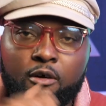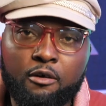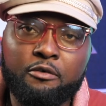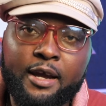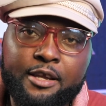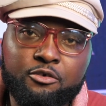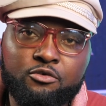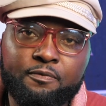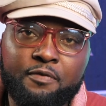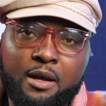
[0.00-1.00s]
Alright,
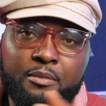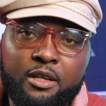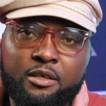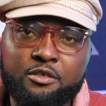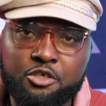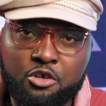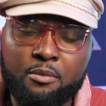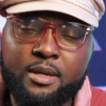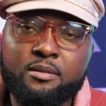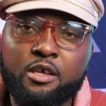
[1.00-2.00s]
YouTube family,
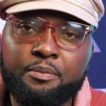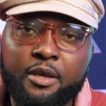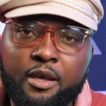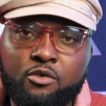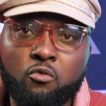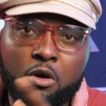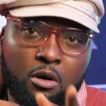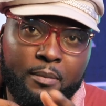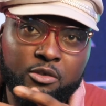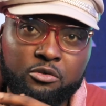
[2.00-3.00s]
GigCaster Escape here.
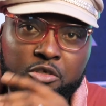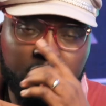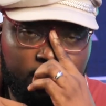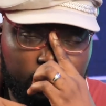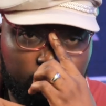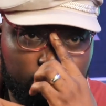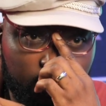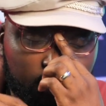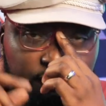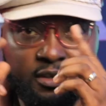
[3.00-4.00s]
Welcome back to the channel.
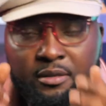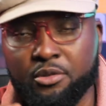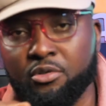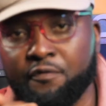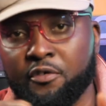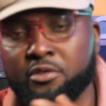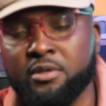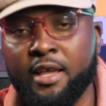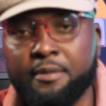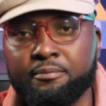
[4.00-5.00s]
If this is your first
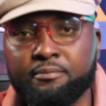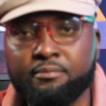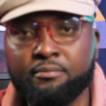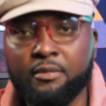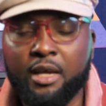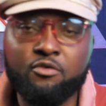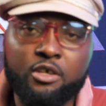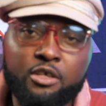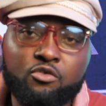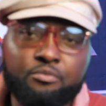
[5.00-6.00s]
time and you're
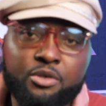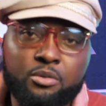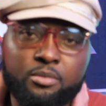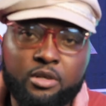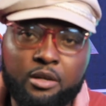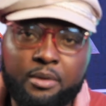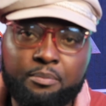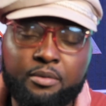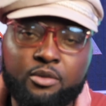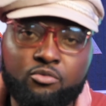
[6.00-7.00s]
yet to be a subscriber,
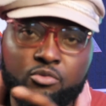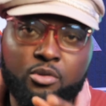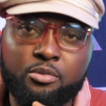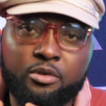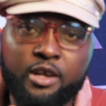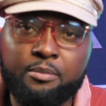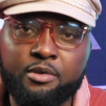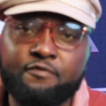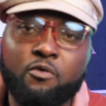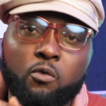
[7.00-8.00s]
please do subscribe
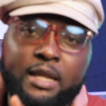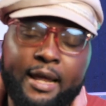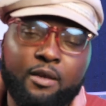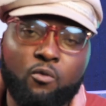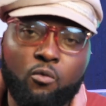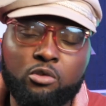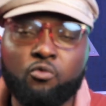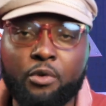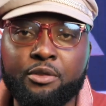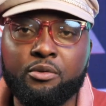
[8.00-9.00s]
if you like
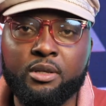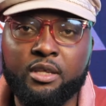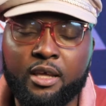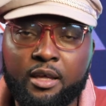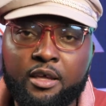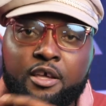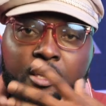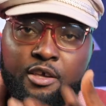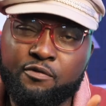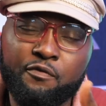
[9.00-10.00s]
what we're doing here.
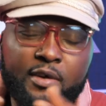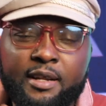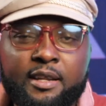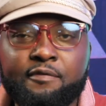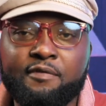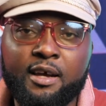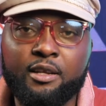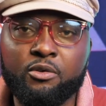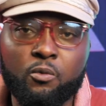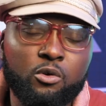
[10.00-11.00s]
If you find any
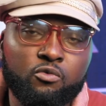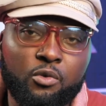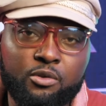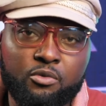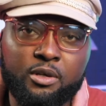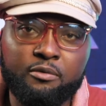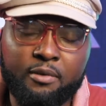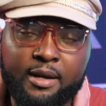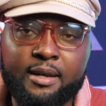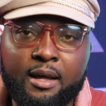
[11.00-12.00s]
value in what we're doing
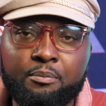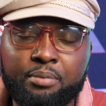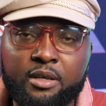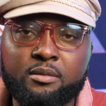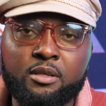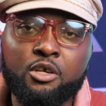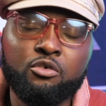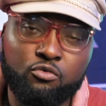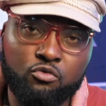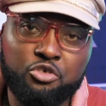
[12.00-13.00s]
right now, please
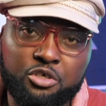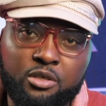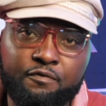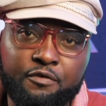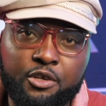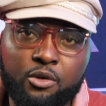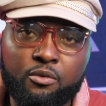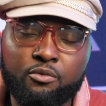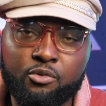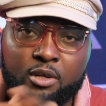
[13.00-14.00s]
do share the video
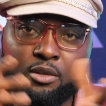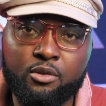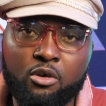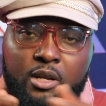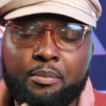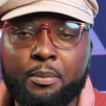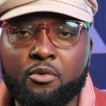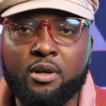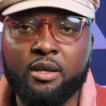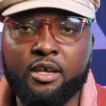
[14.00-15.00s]
so that other people
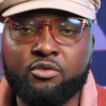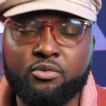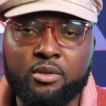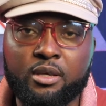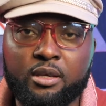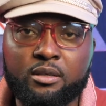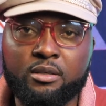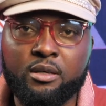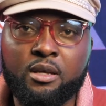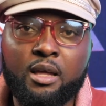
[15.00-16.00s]
can get to see it.
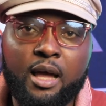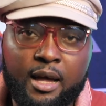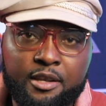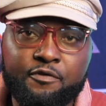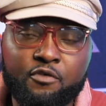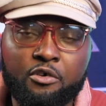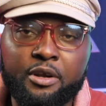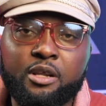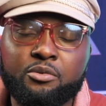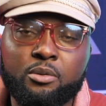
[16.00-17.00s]
And if you're
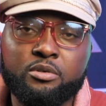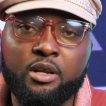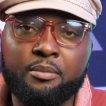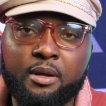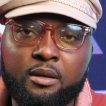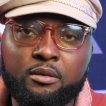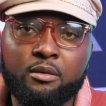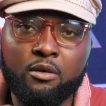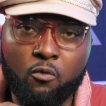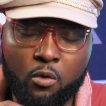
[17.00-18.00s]
already a subscriber,
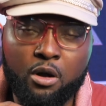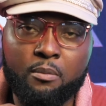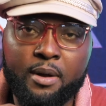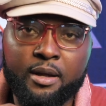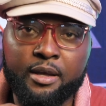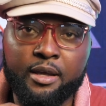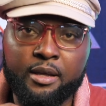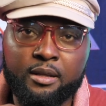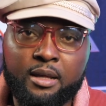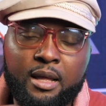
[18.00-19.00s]
welcome back
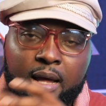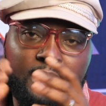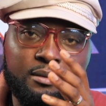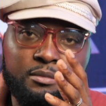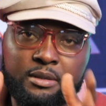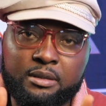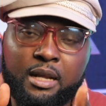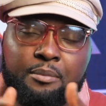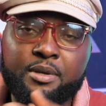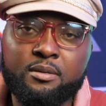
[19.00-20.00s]
again. And
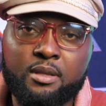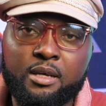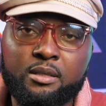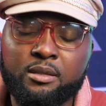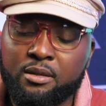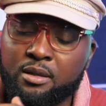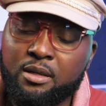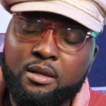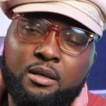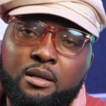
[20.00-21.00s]
that being said,
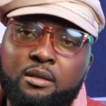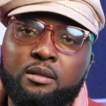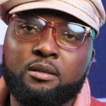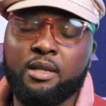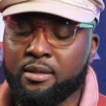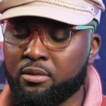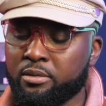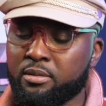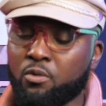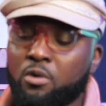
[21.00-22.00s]
let's
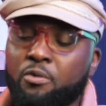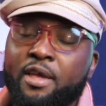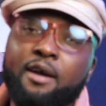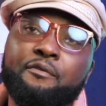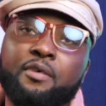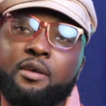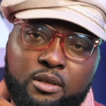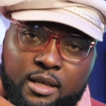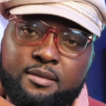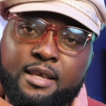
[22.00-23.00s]
see what we have here.
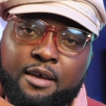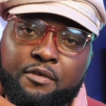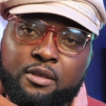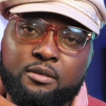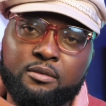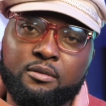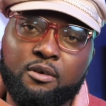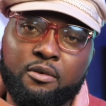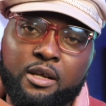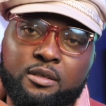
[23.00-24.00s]
Let's dive in.
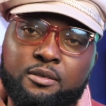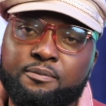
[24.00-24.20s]
Alright.